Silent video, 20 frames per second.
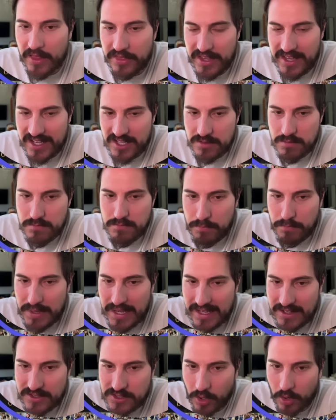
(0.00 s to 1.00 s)
These
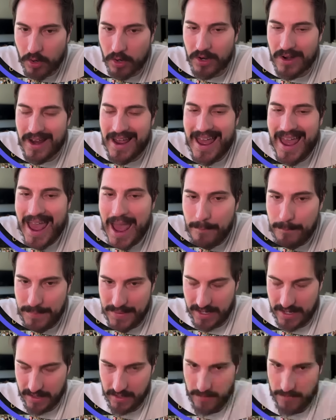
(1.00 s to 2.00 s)
beats are
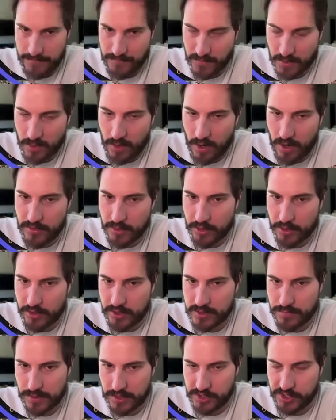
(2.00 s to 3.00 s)
epic on the
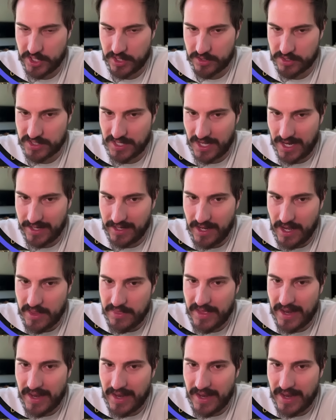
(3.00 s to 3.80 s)
earnings per share side.